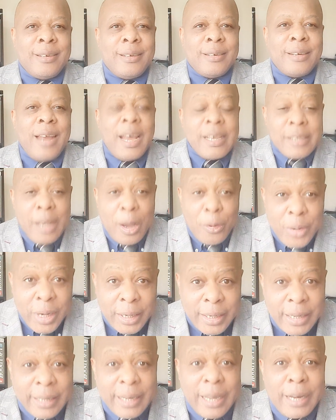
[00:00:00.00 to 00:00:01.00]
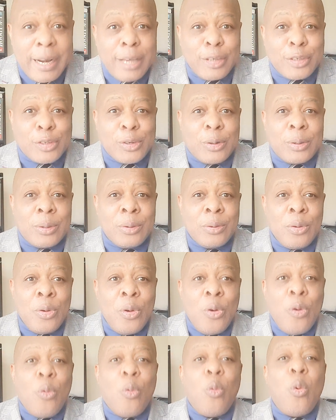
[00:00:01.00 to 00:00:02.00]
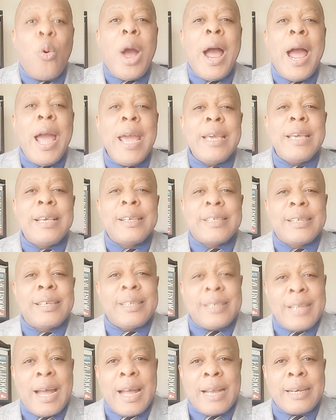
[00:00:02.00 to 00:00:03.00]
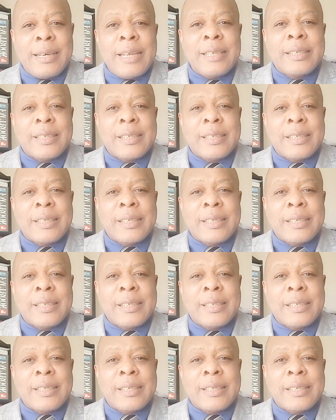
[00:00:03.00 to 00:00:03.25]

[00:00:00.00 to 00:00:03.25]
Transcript: That's how they rig election. Why is it that the